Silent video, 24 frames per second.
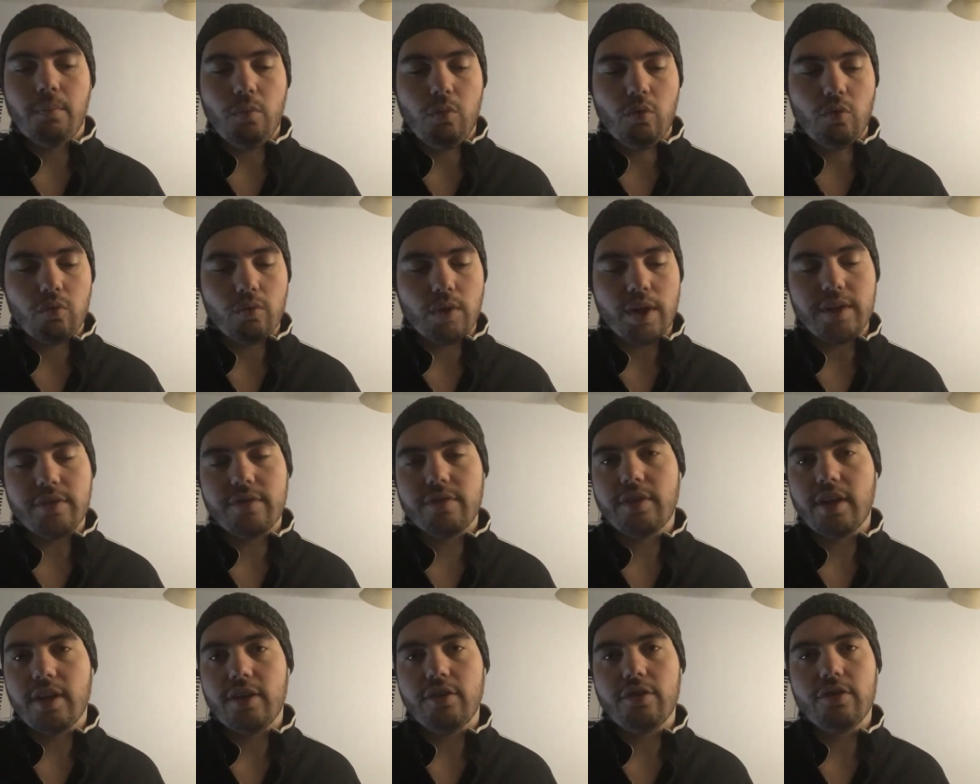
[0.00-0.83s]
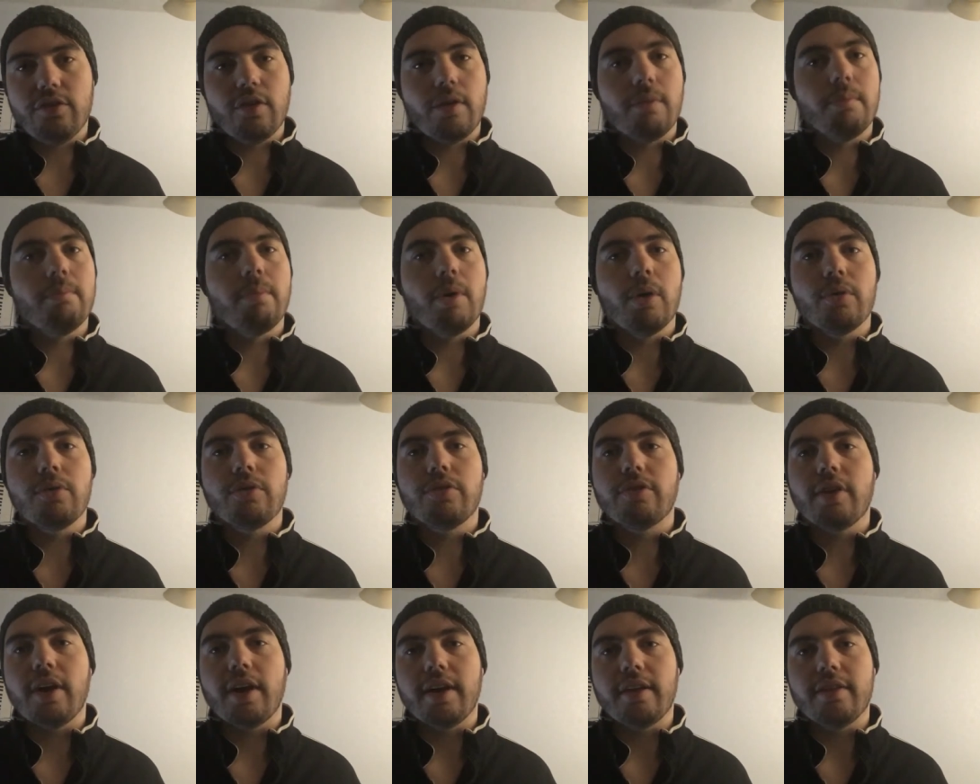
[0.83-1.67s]
great stages on both
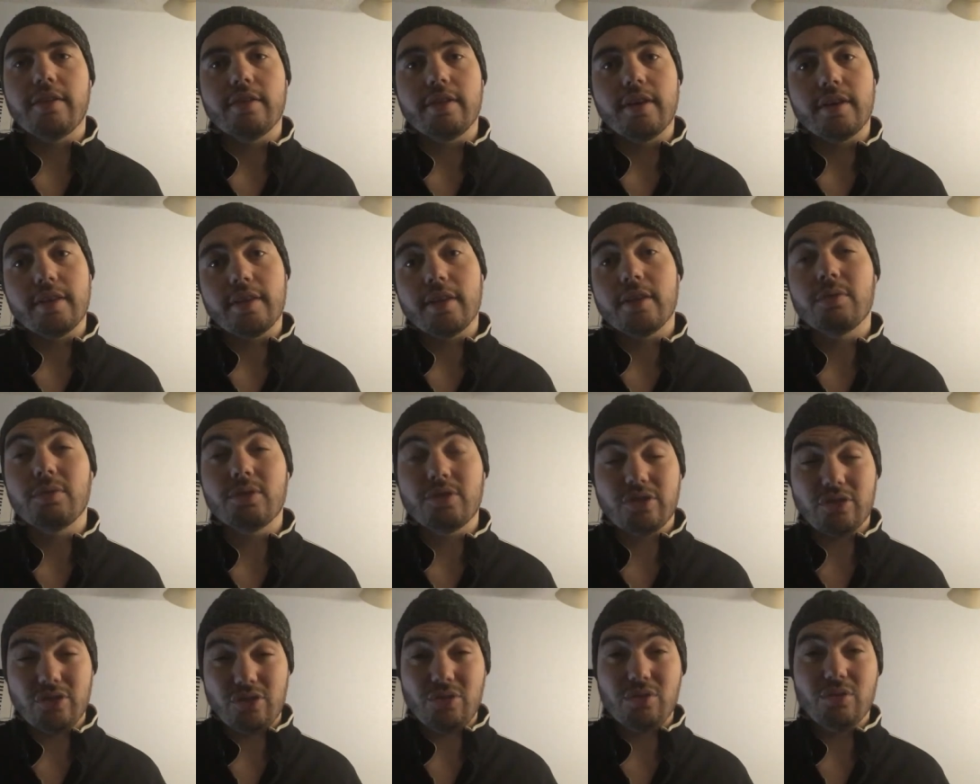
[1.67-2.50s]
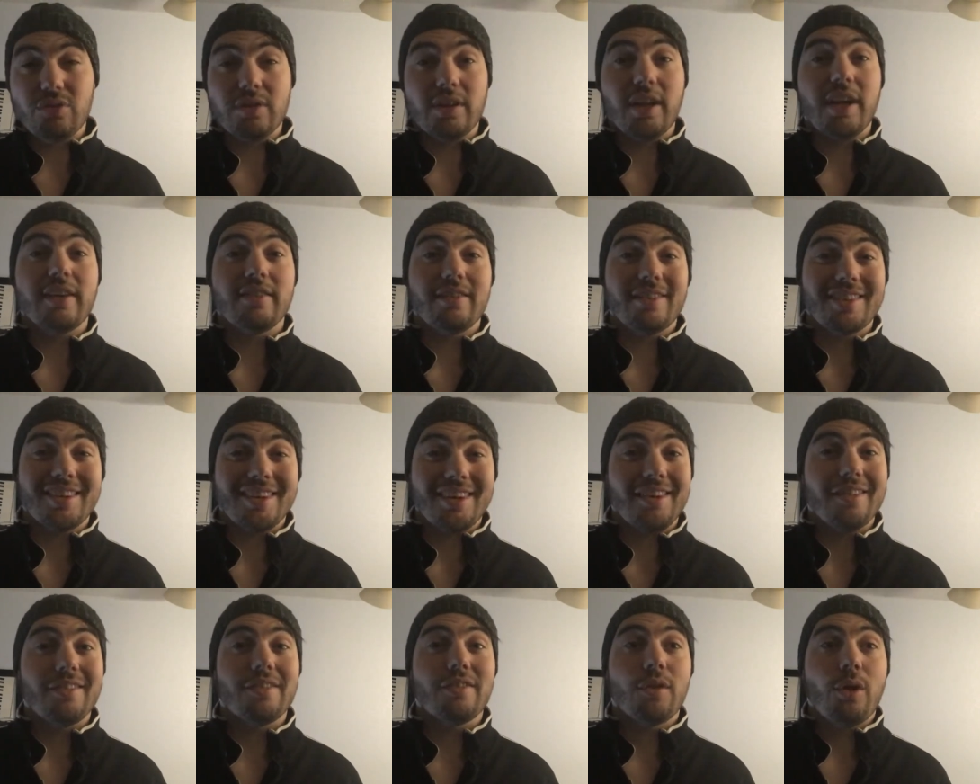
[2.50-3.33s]
sides, and I think we should utilize it
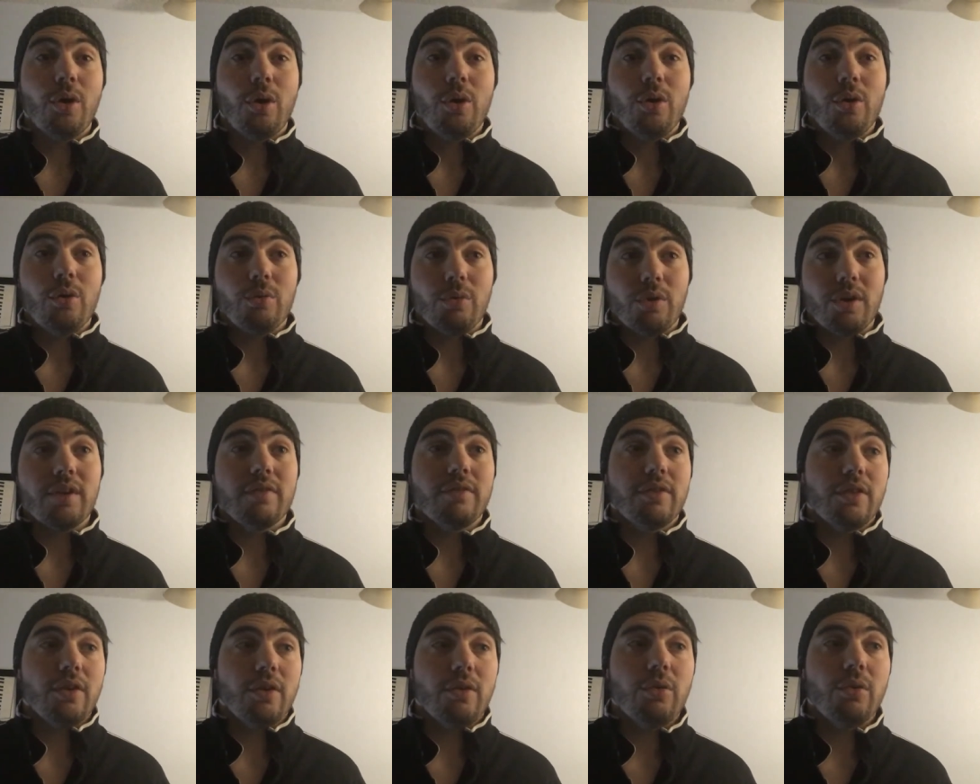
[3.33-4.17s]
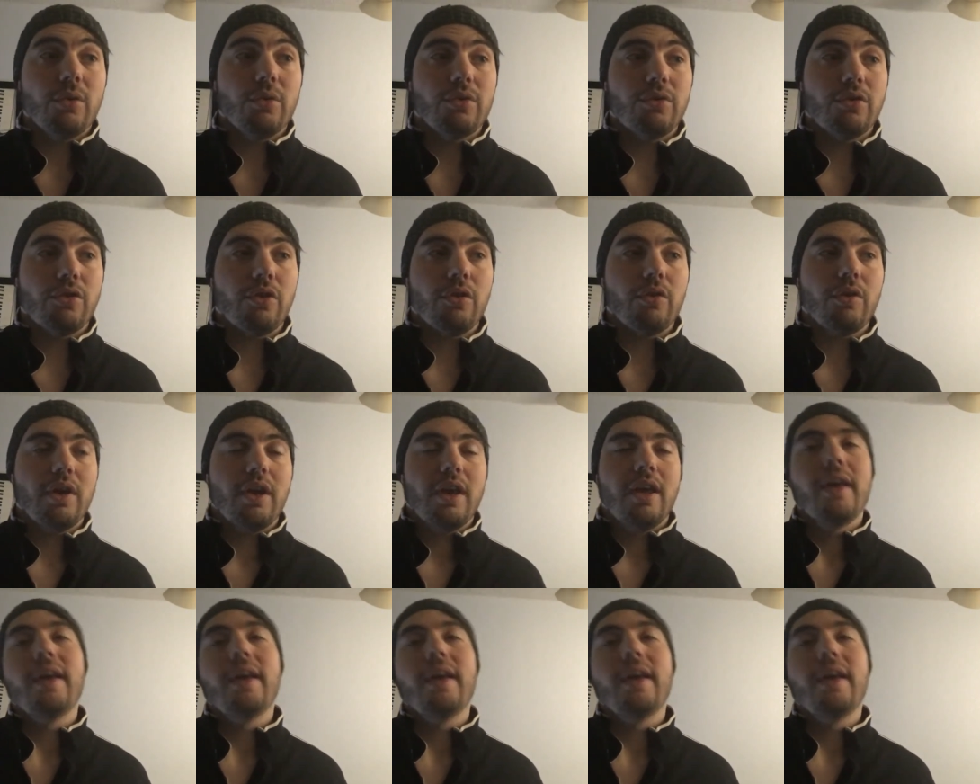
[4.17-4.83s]
because we're given the tools to.